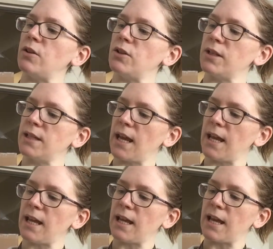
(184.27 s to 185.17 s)
So you just
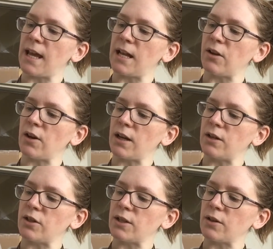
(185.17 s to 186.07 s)
take it and you're
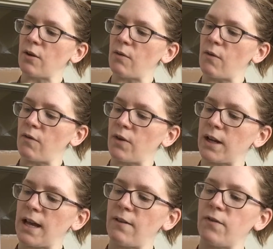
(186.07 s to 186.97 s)
going to just go
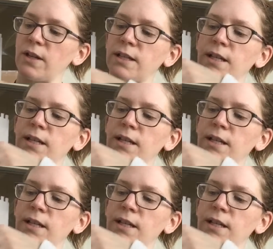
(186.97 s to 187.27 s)
over every